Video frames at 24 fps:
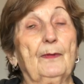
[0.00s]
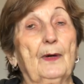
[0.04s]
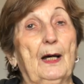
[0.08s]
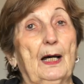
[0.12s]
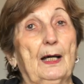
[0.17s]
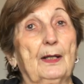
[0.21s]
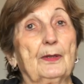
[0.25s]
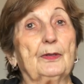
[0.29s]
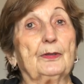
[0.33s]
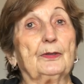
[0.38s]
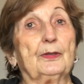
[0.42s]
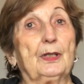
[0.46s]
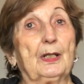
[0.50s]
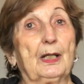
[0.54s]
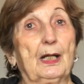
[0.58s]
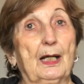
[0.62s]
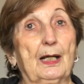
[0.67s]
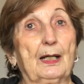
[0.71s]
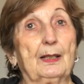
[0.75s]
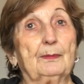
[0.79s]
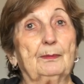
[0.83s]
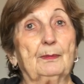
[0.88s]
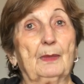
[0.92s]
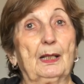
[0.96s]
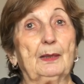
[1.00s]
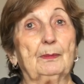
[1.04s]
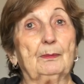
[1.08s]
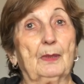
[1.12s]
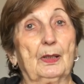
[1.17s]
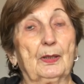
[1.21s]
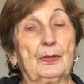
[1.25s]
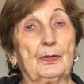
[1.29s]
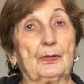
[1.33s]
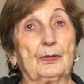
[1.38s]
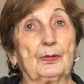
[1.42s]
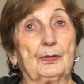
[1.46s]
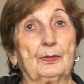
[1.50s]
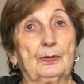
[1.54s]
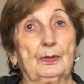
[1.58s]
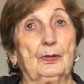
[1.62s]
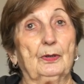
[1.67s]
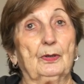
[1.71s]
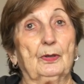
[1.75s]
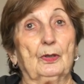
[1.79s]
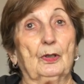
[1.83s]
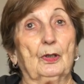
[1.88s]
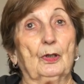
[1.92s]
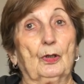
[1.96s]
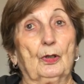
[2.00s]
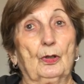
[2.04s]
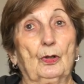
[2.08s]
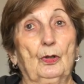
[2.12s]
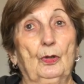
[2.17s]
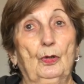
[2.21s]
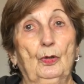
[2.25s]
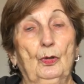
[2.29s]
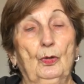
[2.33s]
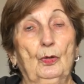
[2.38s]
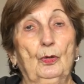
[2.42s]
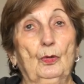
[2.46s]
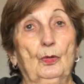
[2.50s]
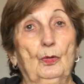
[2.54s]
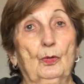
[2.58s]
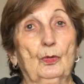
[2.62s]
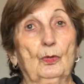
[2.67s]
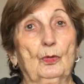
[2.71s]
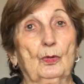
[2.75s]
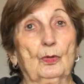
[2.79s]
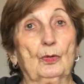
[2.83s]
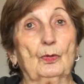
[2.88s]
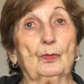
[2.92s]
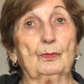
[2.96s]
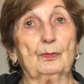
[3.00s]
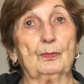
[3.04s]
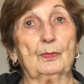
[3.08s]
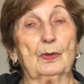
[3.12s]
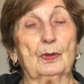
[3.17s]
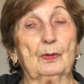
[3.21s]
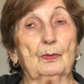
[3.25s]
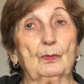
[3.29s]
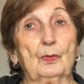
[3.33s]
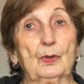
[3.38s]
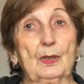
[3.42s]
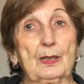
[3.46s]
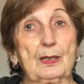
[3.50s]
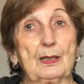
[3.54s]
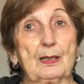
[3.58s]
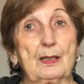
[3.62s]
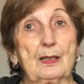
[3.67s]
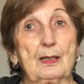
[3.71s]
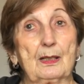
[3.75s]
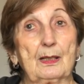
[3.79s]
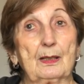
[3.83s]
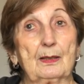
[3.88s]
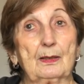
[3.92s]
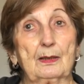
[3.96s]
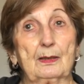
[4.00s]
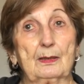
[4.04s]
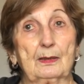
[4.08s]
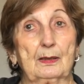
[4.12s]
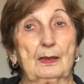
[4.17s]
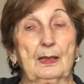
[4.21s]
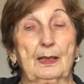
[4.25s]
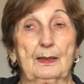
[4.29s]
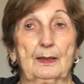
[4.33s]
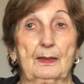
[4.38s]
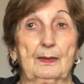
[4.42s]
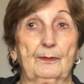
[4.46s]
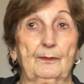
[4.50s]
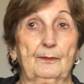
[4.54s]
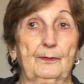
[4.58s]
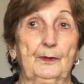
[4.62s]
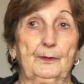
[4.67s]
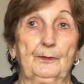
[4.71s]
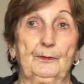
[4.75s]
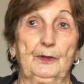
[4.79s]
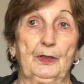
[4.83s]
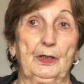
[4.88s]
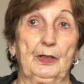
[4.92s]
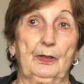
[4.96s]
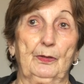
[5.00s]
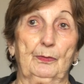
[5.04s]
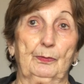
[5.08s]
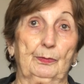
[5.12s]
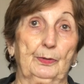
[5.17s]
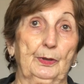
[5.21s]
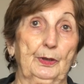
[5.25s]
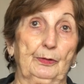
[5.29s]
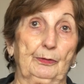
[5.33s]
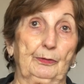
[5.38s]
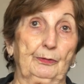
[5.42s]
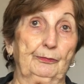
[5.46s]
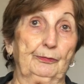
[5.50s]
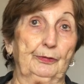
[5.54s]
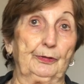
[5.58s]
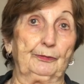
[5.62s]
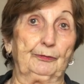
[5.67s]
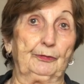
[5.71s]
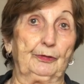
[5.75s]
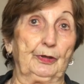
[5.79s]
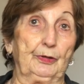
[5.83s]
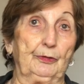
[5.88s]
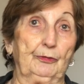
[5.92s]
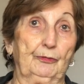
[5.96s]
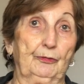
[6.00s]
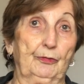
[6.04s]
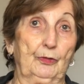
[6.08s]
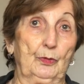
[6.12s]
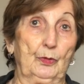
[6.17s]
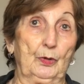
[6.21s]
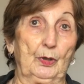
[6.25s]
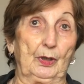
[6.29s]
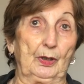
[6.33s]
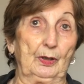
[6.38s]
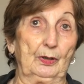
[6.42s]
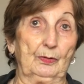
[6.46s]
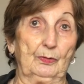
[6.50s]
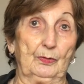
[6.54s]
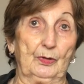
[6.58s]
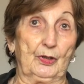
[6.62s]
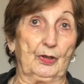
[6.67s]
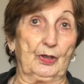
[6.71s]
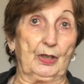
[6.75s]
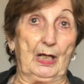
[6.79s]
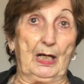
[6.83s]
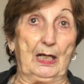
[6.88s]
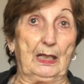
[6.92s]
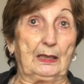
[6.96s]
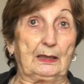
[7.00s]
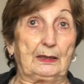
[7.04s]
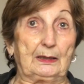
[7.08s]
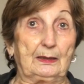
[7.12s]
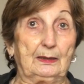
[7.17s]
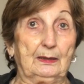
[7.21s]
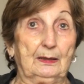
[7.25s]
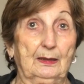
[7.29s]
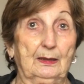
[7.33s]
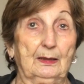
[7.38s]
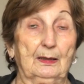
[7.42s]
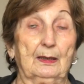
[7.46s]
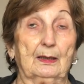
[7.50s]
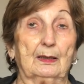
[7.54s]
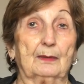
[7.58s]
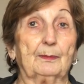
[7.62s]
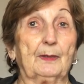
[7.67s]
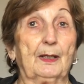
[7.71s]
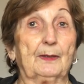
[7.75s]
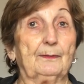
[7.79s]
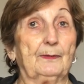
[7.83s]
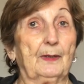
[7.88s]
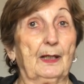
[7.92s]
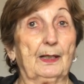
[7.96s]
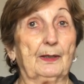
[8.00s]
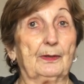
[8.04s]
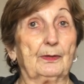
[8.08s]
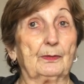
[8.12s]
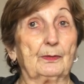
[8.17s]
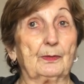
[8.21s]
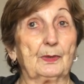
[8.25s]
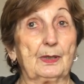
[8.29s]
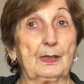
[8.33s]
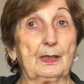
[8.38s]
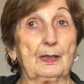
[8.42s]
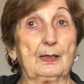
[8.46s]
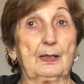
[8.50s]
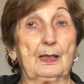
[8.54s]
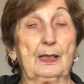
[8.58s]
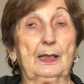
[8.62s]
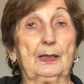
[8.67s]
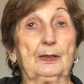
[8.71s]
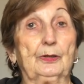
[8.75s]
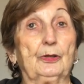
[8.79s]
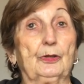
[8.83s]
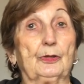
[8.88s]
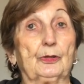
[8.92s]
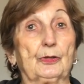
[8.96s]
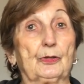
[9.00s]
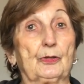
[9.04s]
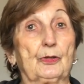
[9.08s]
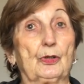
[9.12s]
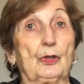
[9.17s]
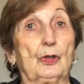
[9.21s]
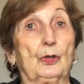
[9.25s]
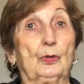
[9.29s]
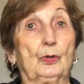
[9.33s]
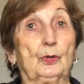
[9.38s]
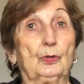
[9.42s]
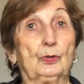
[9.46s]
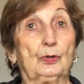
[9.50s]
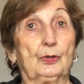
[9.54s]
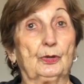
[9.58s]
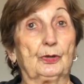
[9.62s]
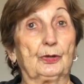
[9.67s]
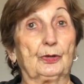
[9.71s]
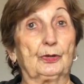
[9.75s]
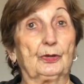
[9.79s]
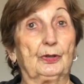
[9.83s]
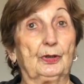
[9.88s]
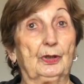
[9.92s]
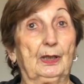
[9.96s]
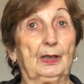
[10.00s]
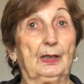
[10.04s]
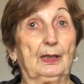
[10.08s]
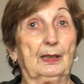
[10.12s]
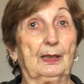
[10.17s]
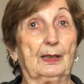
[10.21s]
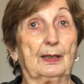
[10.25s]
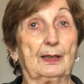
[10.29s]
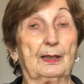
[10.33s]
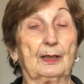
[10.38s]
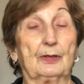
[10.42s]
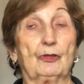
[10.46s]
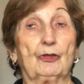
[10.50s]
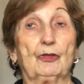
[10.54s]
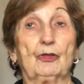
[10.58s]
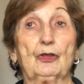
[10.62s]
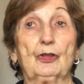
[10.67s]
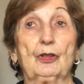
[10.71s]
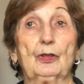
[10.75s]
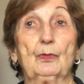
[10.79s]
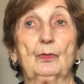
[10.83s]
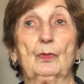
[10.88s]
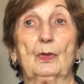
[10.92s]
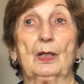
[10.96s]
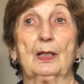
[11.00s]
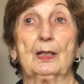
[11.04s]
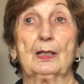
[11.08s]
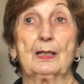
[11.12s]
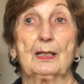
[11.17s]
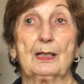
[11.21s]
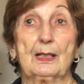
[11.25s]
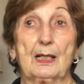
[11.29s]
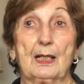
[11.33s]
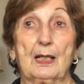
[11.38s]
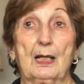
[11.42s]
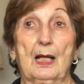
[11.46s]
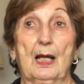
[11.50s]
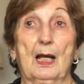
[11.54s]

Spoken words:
father died, my mother, who was like 53 or 54, was young. My father was 10 years older than she was,